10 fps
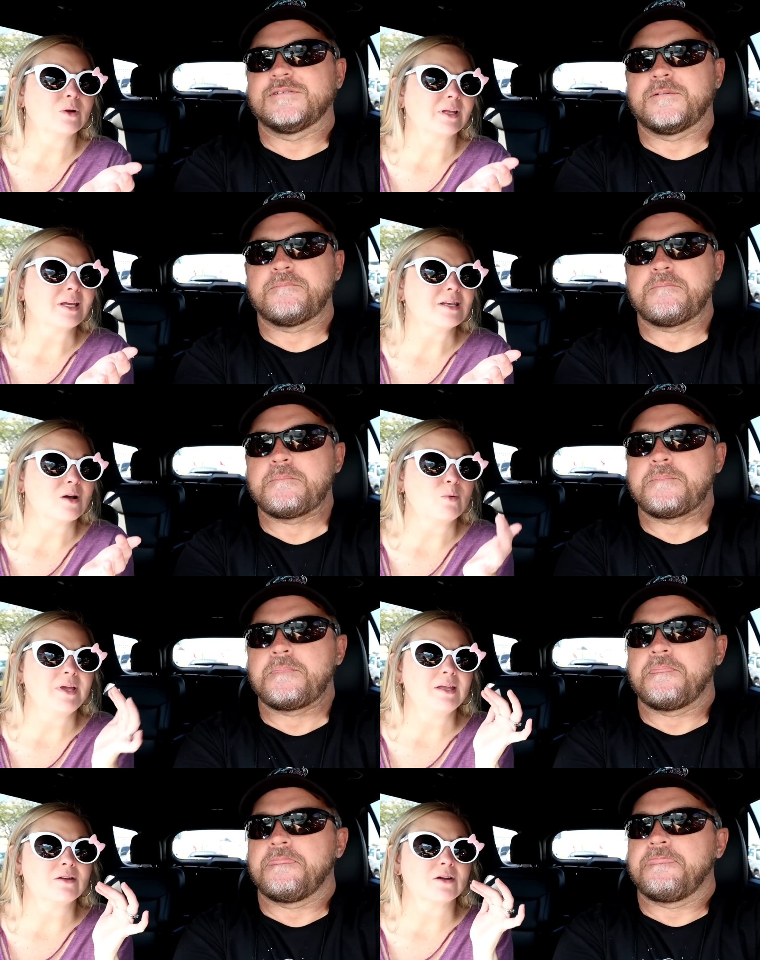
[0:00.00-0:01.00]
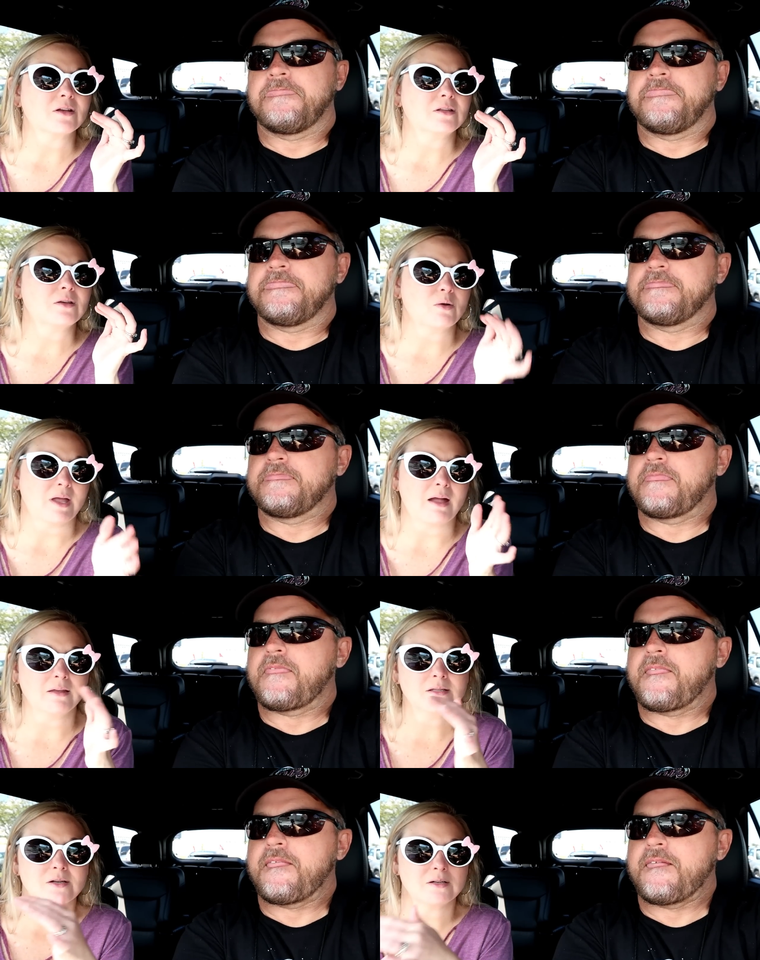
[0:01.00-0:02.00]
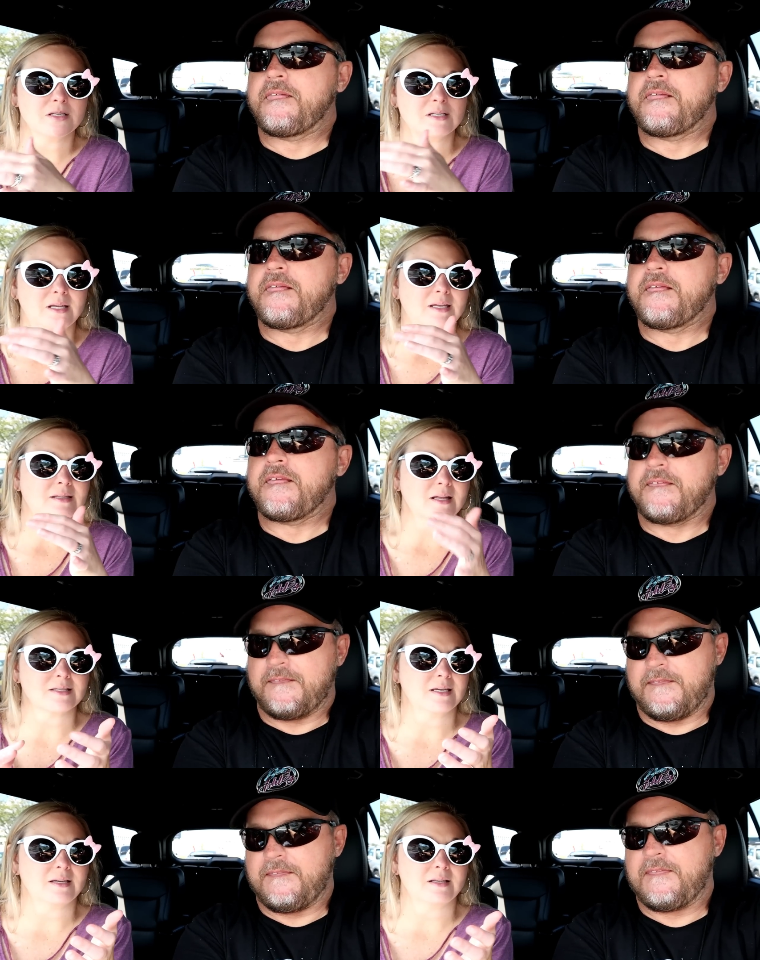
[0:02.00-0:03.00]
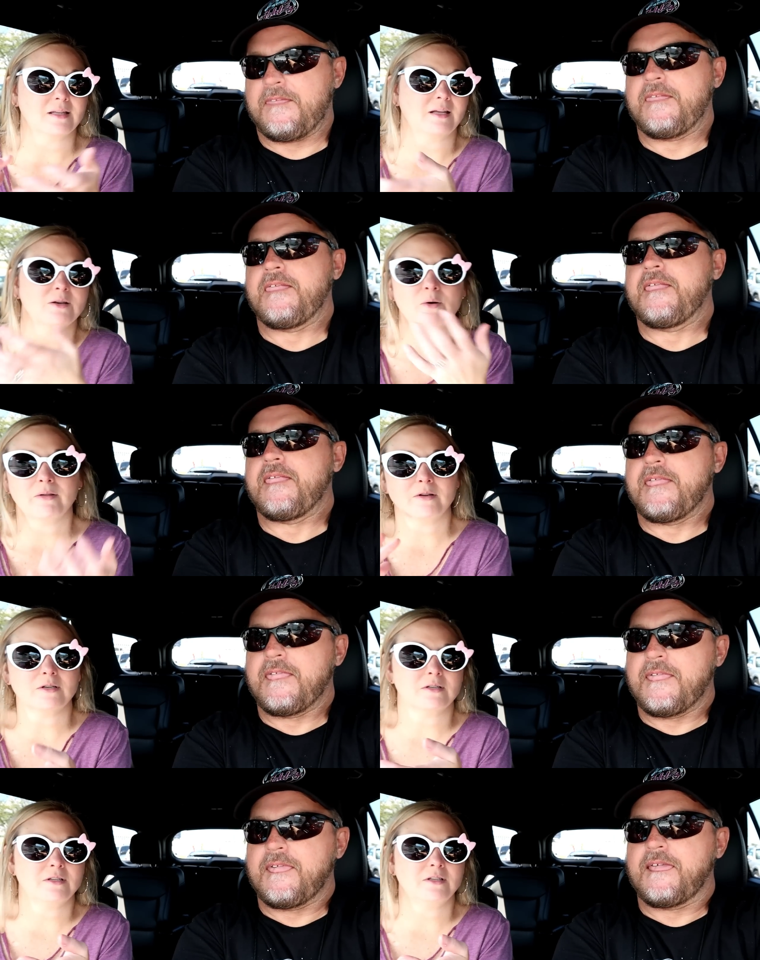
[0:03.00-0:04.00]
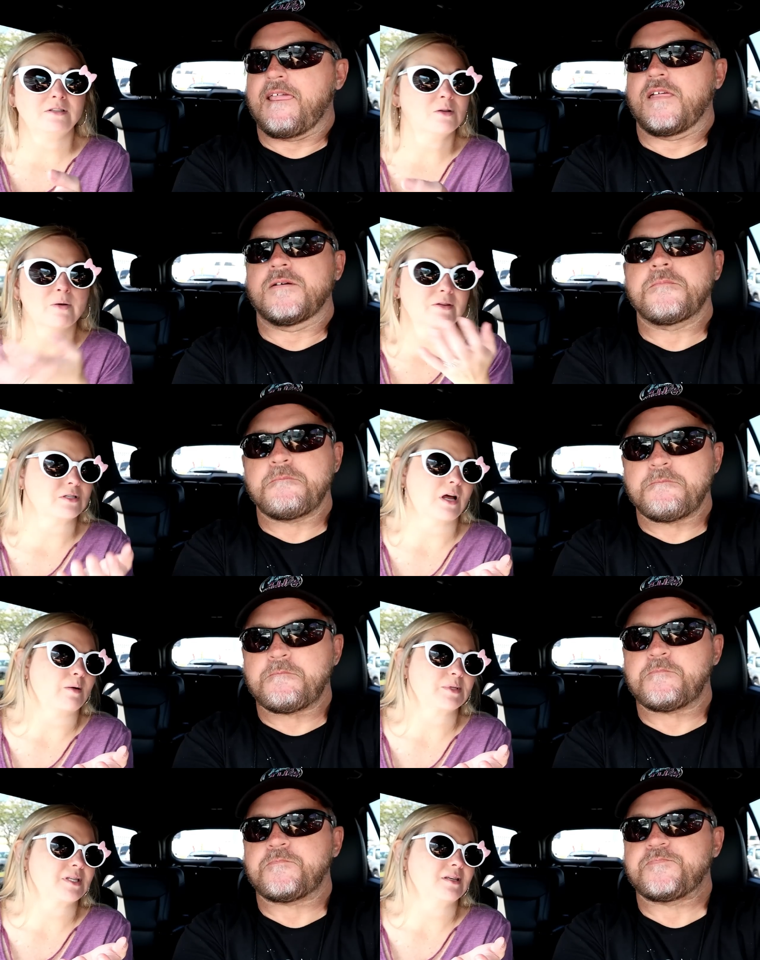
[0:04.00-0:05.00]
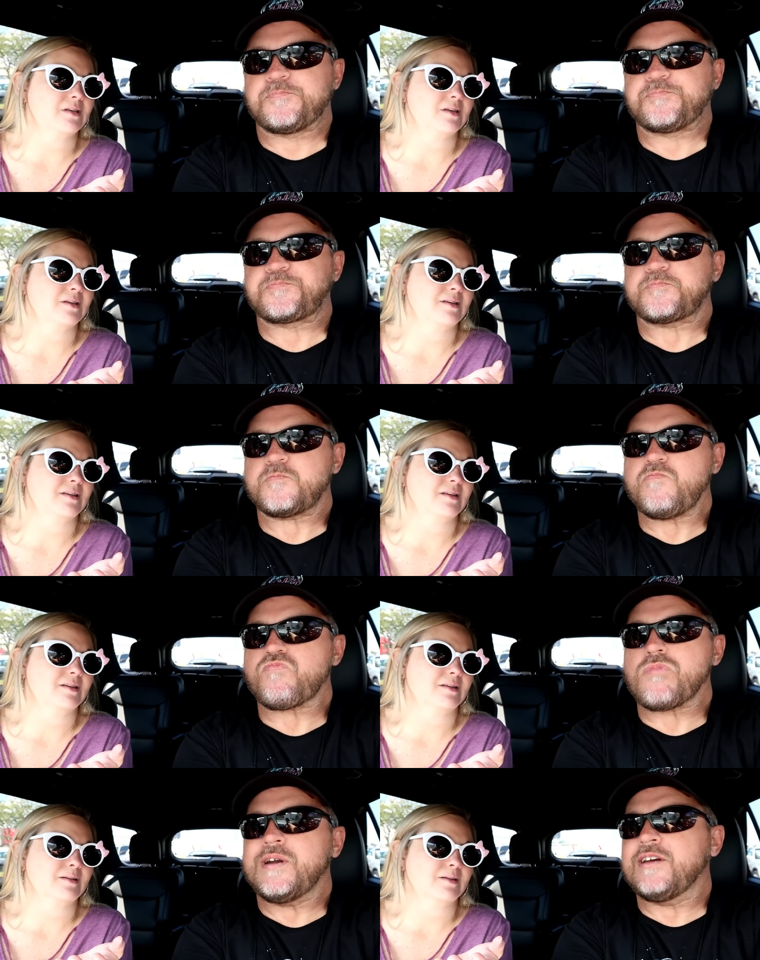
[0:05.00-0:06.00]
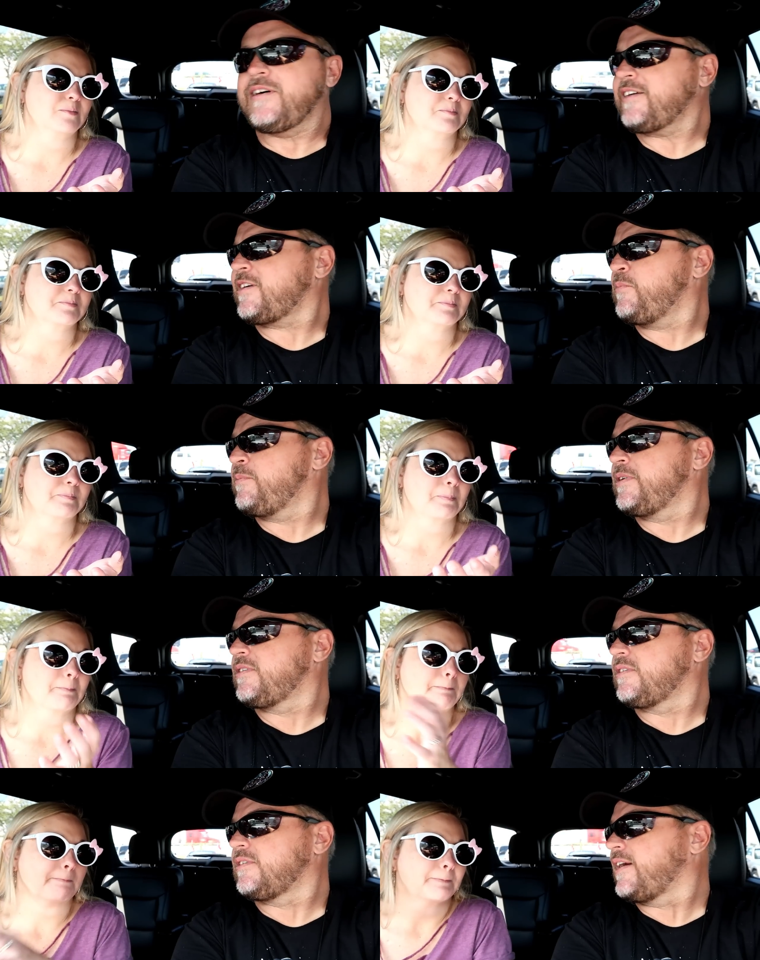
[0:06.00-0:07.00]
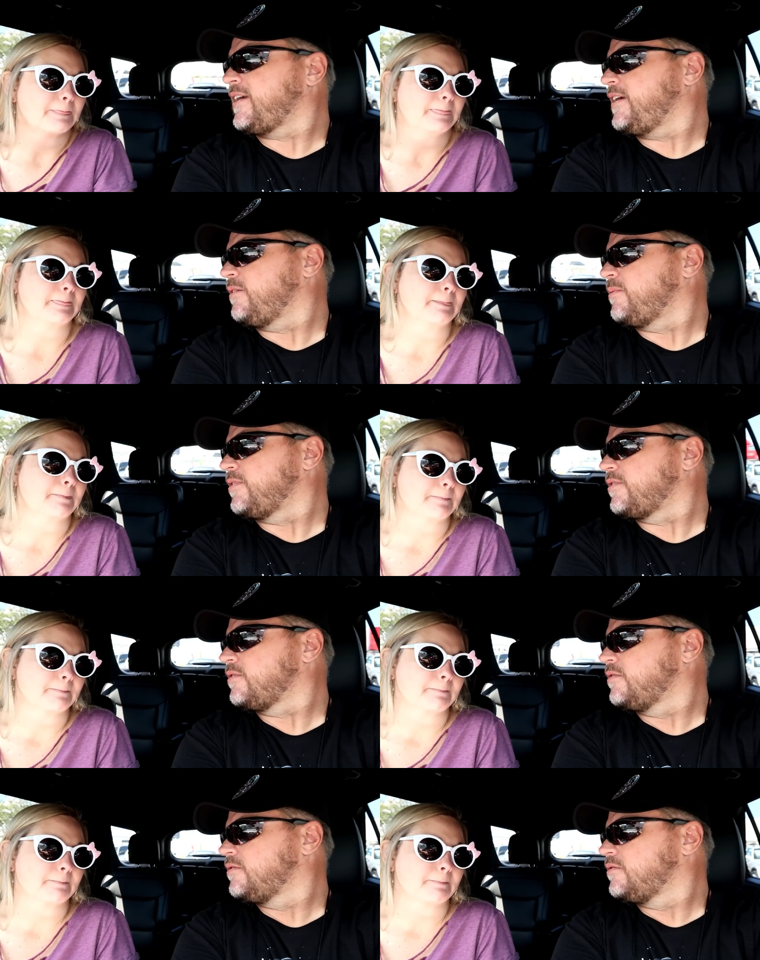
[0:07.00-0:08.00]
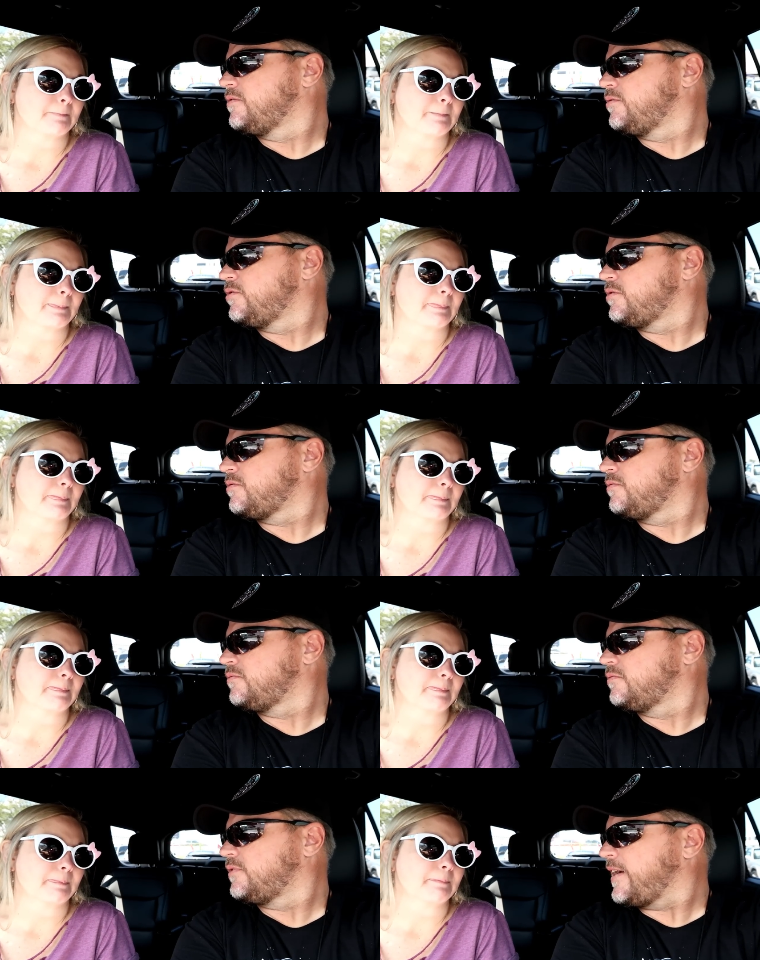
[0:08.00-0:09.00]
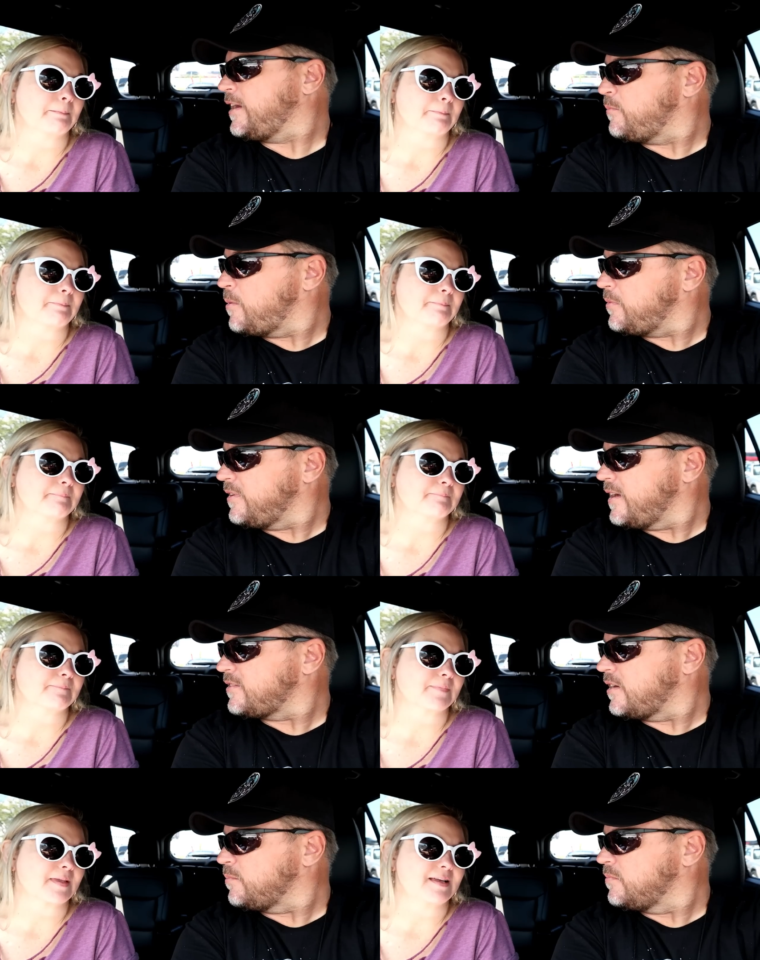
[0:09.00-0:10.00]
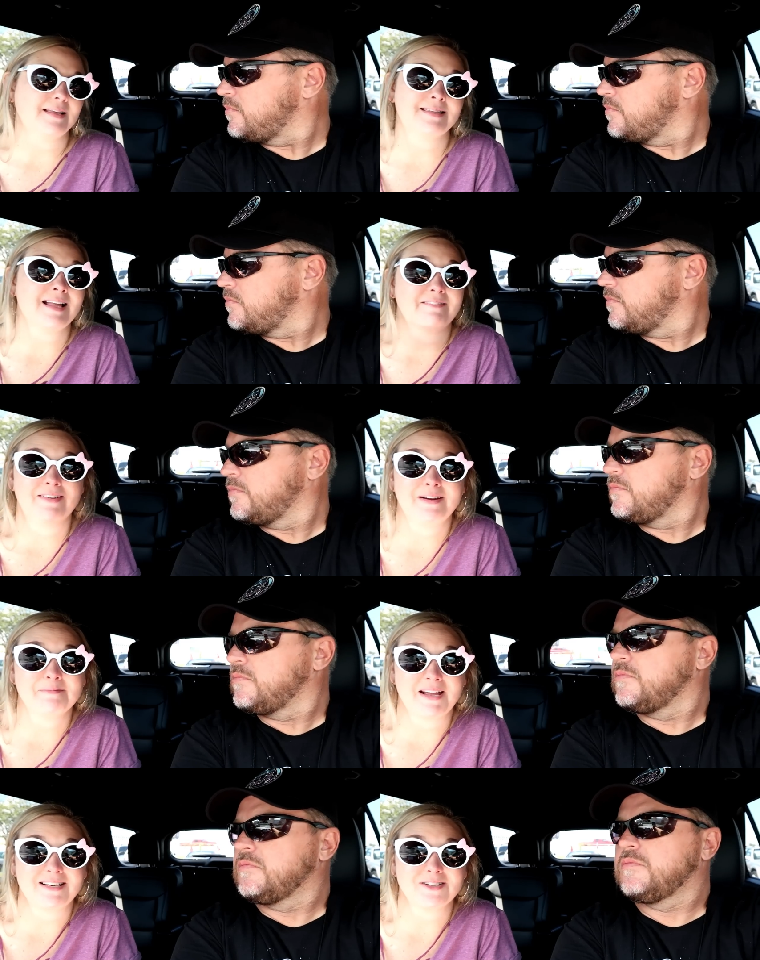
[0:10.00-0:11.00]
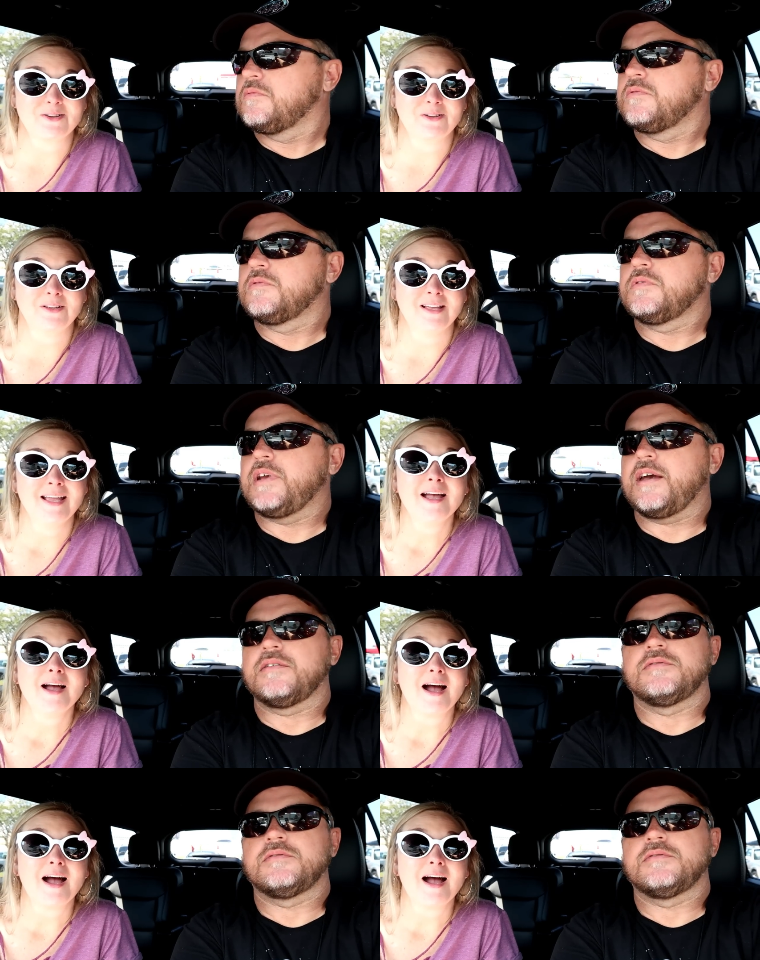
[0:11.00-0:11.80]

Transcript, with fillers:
Speaker 1: Orlando, we either go to outlets or Disney. That's it. Like no other no other stops.
Speaker 2: Yeah, last time we've been to IKEA was can't remember the last time.
Speaker 1: It's not very magical. Yeah.